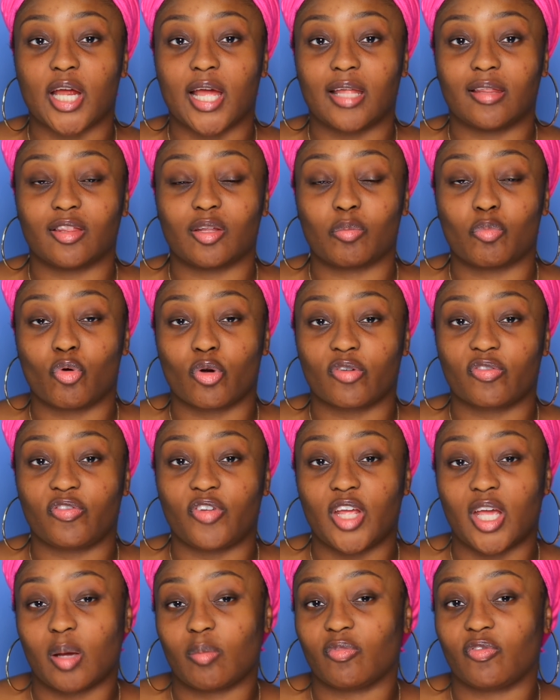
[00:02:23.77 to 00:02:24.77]
and the
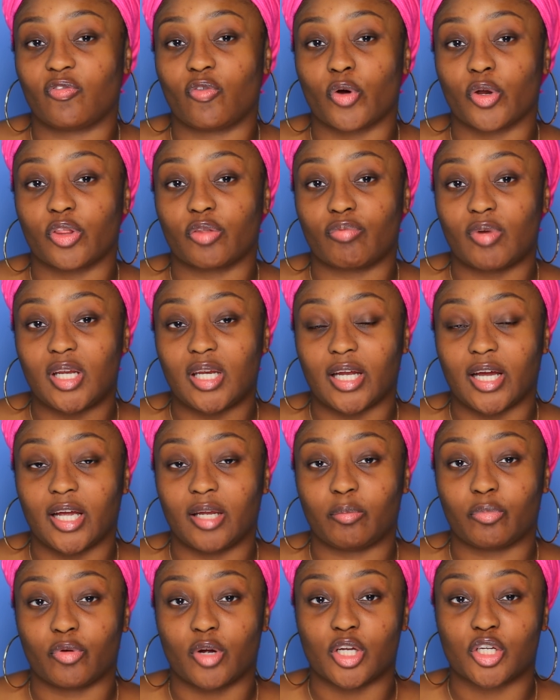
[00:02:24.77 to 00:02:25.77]
Morphe
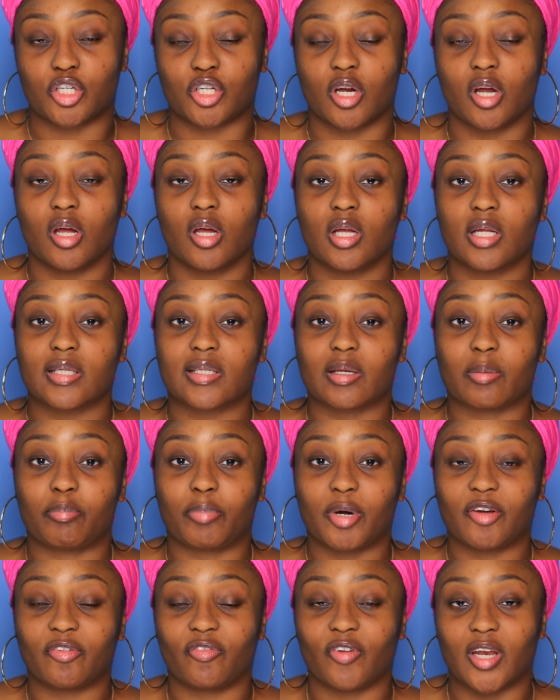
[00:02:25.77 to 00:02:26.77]
M439 brush to
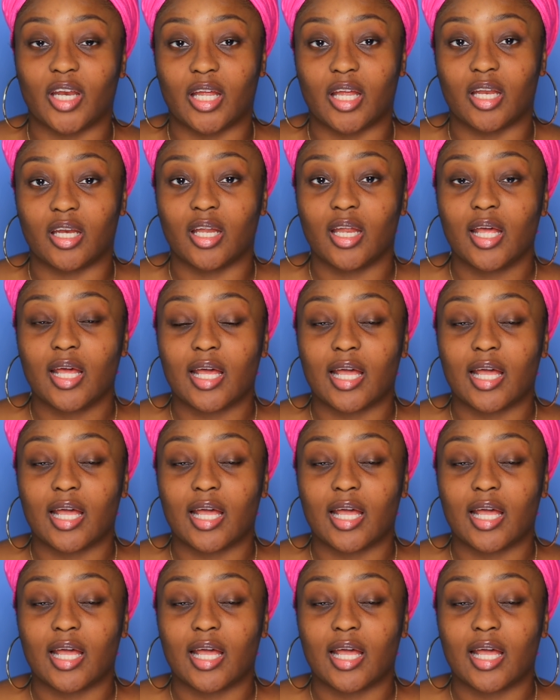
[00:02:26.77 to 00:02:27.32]
buff it in,